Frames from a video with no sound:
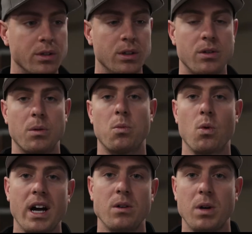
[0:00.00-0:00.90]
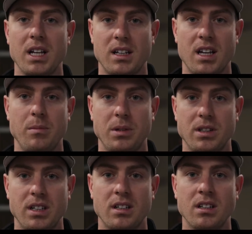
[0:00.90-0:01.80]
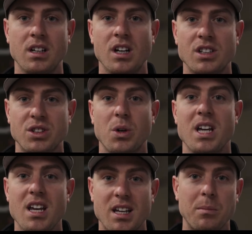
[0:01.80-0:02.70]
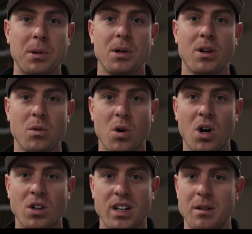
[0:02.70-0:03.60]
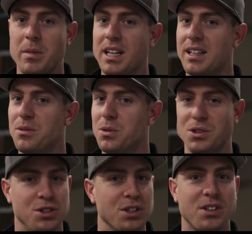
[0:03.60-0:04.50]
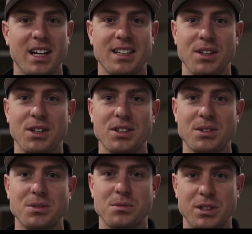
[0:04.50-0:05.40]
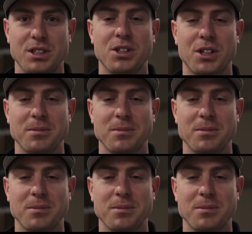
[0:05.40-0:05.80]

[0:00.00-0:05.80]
through the right way to Cape Your Deer so he can put it on the wall and make it just like it looked when you took